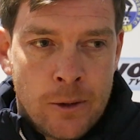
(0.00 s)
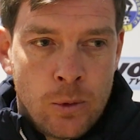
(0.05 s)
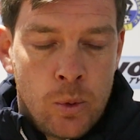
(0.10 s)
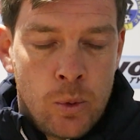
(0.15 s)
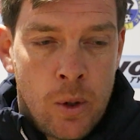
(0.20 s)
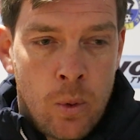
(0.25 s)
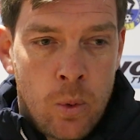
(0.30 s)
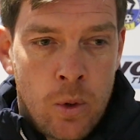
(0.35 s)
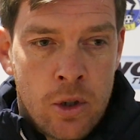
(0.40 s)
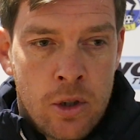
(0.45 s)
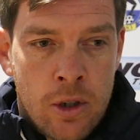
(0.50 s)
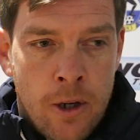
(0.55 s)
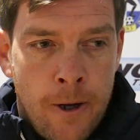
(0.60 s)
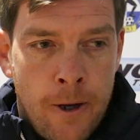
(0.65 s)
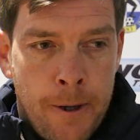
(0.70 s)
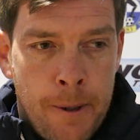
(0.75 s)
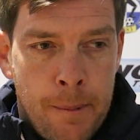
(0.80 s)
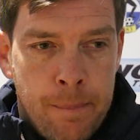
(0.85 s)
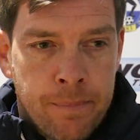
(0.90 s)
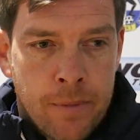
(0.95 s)
We was
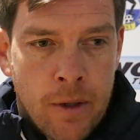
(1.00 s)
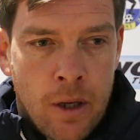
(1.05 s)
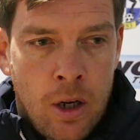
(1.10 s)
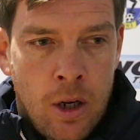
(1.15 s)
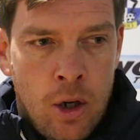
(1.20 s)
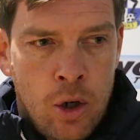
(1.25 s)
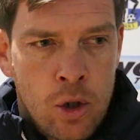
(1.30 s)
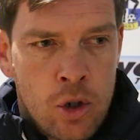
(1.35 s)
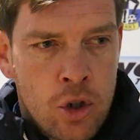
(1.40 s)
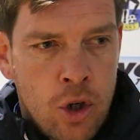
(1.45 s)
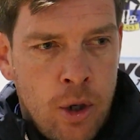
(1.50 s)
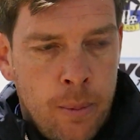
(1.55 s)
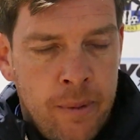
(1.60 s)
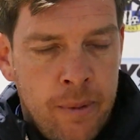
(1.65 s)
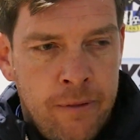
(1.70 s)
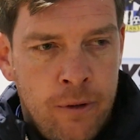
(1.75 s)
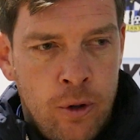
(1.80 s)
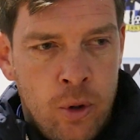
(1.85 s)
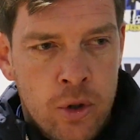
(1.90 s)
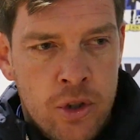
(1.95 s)
a long shot
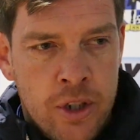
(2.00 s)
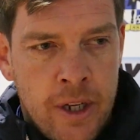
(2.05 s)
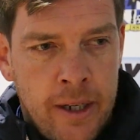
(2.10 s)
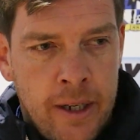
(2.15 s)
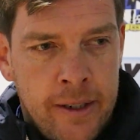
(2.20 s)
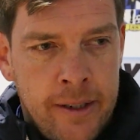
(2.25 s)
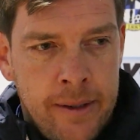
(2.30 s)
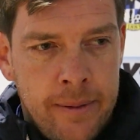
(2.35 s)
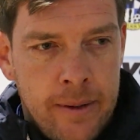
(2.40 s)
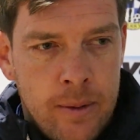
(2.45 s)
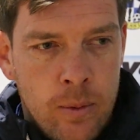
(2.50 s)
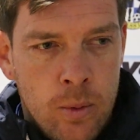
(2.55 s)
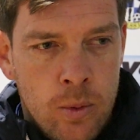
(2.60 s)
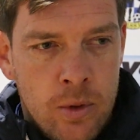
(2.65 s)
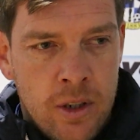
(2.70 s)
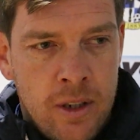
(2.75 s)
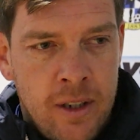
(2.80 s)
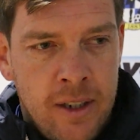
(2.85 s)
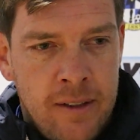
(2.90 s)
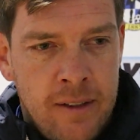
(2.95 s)
before Saturday. Then
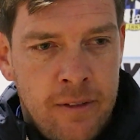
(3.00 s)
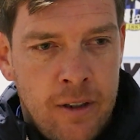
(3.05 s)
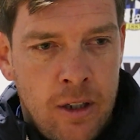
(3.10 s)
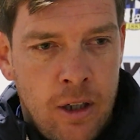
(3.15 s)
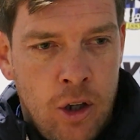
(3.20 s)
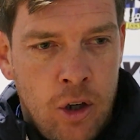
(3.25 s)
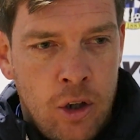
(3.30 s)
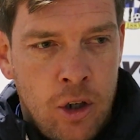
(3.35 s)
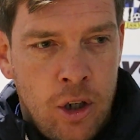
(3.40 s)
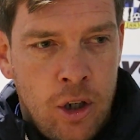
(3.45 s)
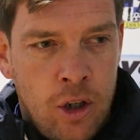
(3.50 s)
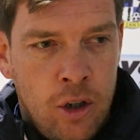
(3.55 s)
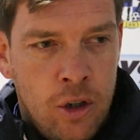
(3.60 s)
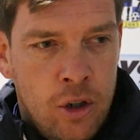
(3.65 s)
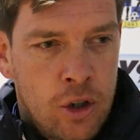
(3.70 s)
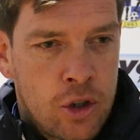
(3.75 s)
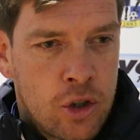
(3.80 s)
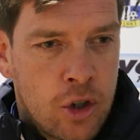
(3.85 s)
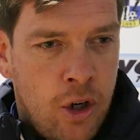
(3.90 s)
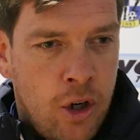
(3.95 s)
was an even
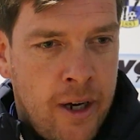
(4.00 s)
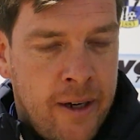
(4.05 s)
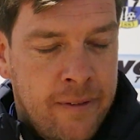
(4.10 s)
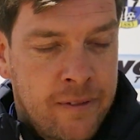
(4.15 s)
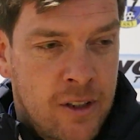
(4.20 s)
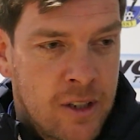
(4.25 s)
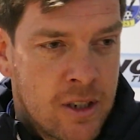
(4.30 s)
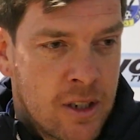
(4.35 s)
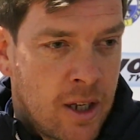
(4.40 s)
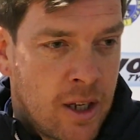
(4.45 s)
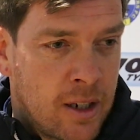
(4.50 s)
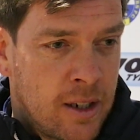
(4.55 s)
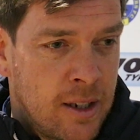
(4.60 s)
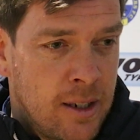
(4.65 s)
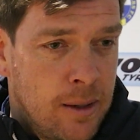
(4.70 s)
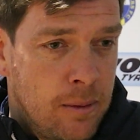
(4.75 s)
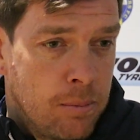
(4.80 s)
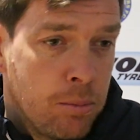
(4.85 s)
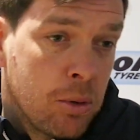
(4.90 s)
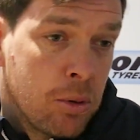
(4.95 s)
longer shot after
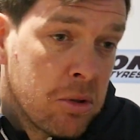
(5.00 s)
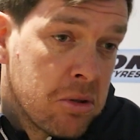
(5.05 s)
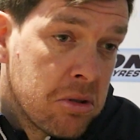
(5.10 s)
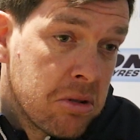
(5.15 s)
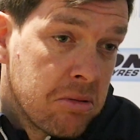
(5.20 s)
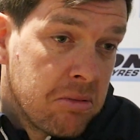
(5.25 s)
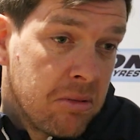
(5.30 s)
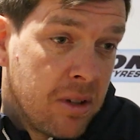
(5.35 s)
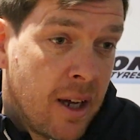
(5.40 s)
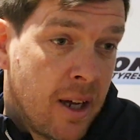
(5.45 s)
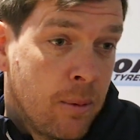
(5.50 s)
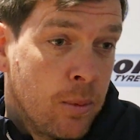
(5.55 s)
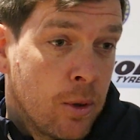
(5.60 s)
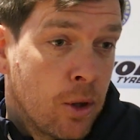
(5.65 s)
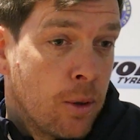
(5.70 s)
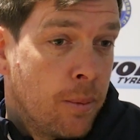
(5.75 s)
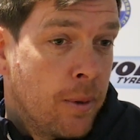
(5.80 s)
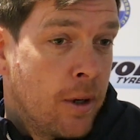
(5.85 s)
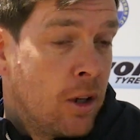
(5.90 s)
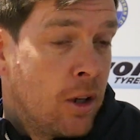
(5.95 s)
Saturday. But now we've
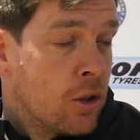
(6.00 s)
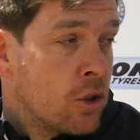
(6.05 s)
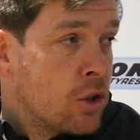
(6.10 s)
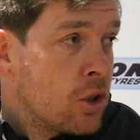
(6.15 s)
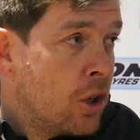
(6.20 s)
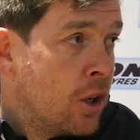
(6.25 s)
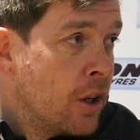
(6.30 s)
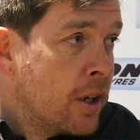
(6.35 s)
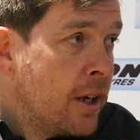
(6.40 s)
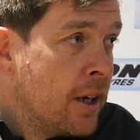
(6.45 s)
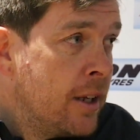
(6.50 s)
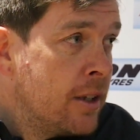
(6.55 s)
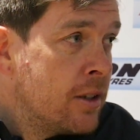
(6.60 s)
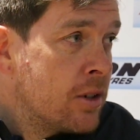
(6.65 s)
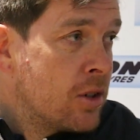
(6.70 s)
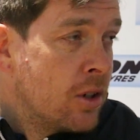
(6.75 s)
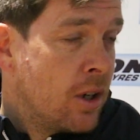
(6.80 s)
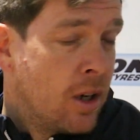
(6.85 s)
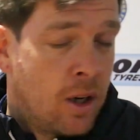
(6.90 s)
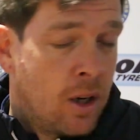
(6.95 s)
come a long shot again.
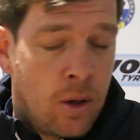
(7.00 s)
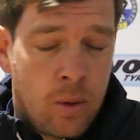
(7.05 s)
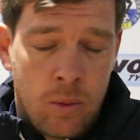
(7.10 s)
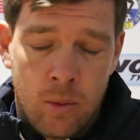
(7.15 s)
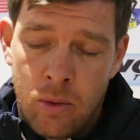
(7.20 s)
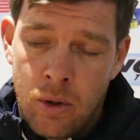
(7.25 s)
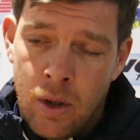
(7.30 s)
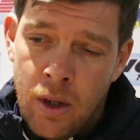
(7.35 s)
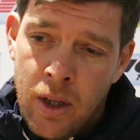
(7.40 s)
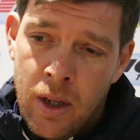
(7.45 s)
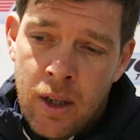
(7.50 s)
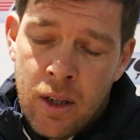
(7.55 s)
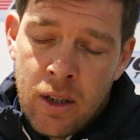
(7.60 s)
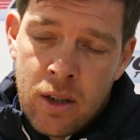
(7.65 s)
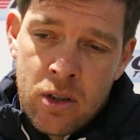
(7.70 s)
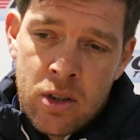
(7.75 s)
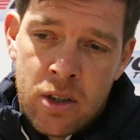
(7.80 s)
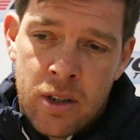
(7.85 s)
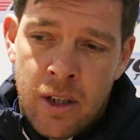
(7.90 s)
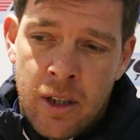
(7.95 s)
So
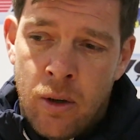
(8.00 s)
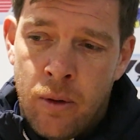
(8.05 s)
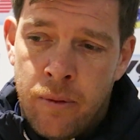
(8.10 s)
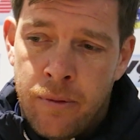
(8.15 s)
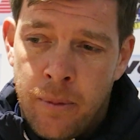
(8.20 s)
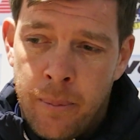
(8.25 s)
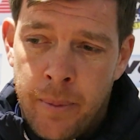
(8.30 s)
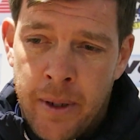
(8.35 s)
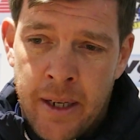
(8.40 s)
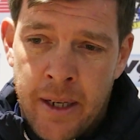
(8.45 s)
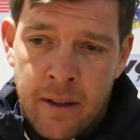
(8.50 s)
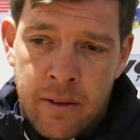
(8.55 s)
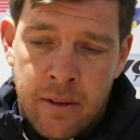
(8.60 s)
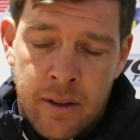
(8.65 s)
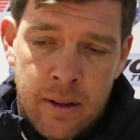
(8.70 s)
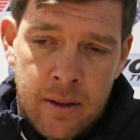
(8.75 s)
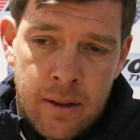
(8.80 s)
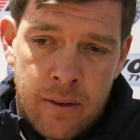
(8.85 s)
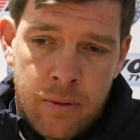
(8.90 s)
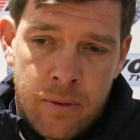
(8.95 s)
still, for me, I
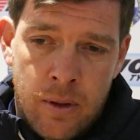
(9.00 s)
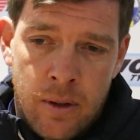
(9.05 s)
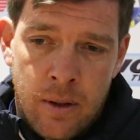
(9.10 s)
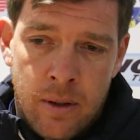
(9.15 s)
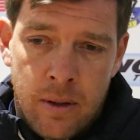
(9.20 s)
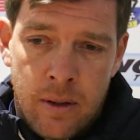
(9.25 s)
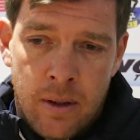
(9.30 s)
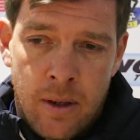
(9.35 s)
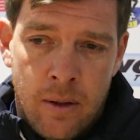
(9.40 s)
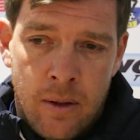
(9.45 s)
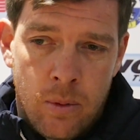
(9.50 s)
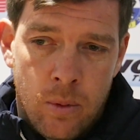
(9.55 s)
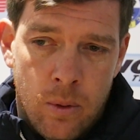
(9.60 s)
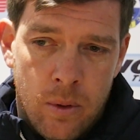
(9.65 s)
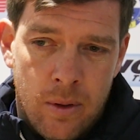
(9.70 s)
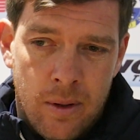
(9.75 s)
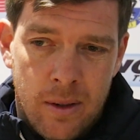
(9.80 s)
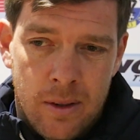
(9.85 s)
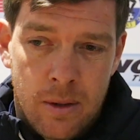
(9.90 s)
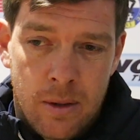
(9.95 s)
think if you know,
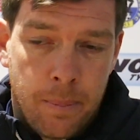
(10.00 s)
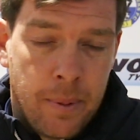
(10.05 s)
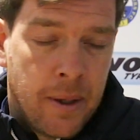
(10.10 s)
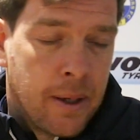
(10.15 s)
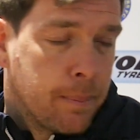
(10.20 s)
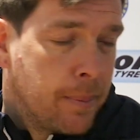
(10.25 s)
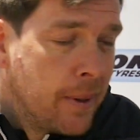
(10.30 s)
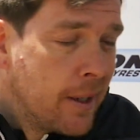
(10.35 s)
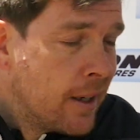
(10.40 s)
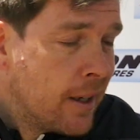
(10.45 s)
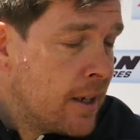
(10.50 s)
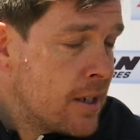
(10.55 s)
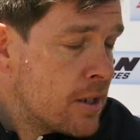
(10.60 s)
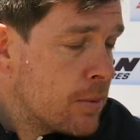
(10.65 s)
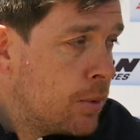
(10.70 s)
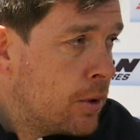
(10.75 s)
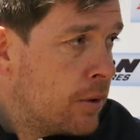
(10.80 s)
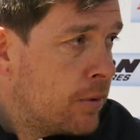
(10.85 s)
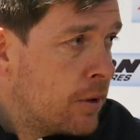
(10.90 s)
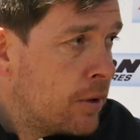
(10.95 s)
it's a big
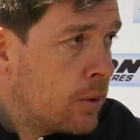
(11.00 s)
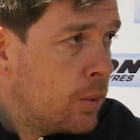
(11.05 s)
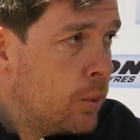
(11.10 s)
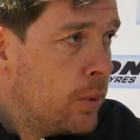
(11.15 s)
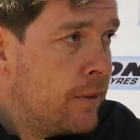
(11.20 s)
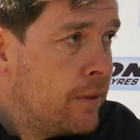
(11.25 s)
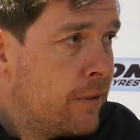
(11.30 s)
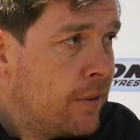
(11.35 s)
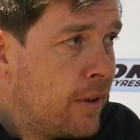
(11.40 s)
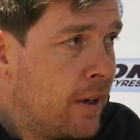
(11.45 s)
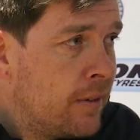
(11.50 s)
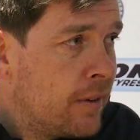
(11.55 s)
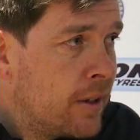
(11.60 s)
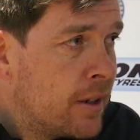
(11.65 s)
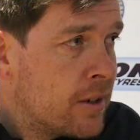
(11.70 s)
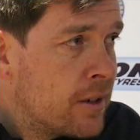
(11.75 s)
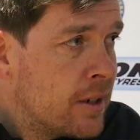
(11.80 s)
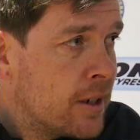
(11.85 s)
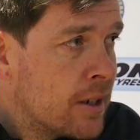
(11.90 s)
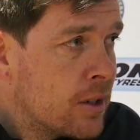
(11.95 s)
ask. But if you can win 5 out
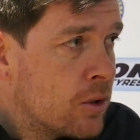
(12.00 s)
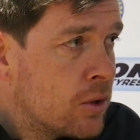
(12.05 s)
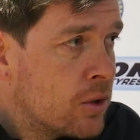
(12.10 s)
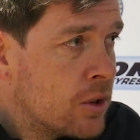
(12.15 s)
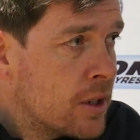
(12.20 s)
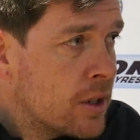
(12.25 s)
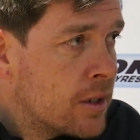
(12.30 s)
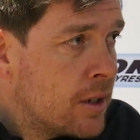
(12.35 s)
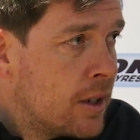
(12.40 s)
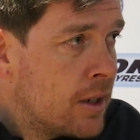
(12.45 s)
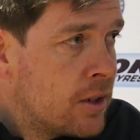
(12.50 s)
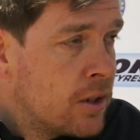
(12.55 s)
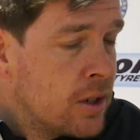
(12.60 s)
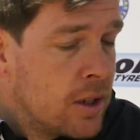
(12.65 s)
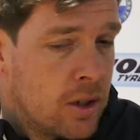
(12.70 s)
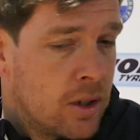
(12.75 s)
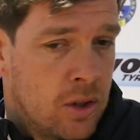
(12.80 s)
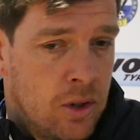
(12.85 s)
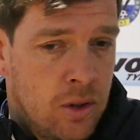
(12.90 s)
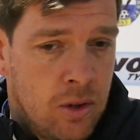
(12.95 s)
of 6 or 6 out of
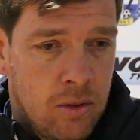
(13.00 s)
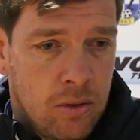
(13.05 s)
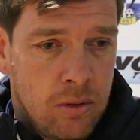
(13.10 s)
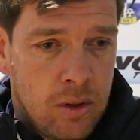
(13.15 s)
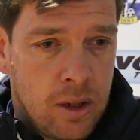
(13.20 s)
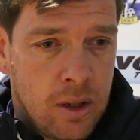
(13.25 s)
6, you